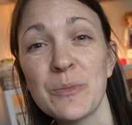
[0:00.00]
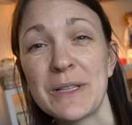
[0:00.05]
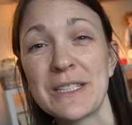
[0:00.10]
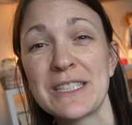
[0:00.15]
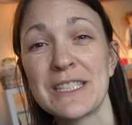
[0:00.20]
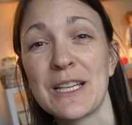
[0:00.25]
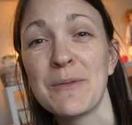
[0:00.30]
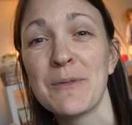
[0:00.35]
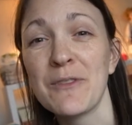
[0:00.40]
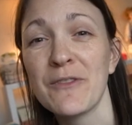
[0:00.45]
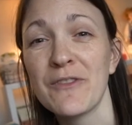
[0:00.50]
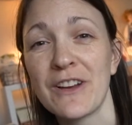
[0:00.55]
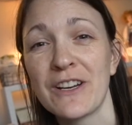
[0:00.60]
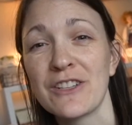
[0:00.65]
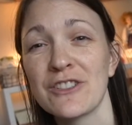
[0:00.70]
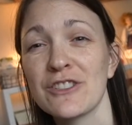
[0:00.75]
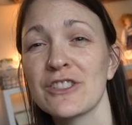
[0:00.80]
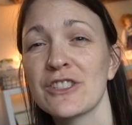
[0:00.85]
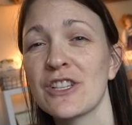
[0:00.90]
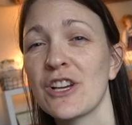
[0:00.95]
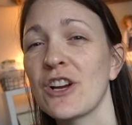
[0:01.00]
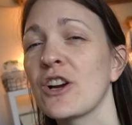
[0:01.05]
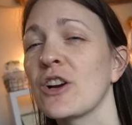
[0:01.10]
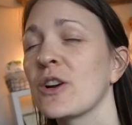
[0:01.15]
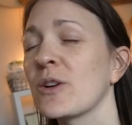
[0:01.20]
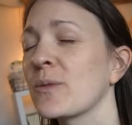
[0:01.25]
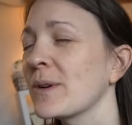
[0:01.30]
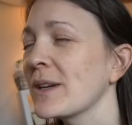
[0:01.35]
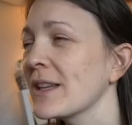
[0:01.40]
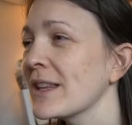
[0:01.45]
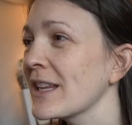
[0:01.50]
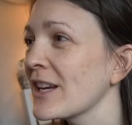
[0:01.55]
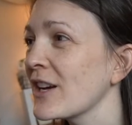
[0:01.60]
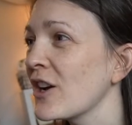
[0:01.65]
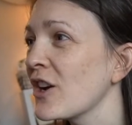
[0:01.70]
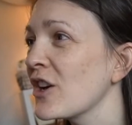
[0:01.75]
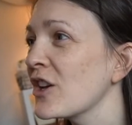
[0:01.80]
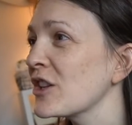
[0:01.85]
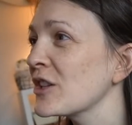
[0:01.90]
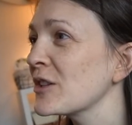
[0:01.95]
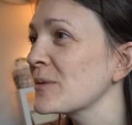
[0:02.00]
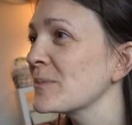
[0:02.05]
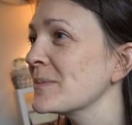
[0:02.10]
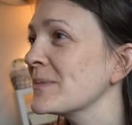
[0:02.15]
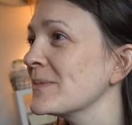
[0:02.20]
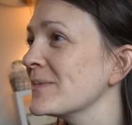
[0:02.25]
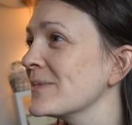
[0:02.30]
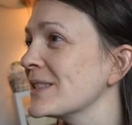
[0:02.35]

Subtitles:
but some infections are, what did they call them?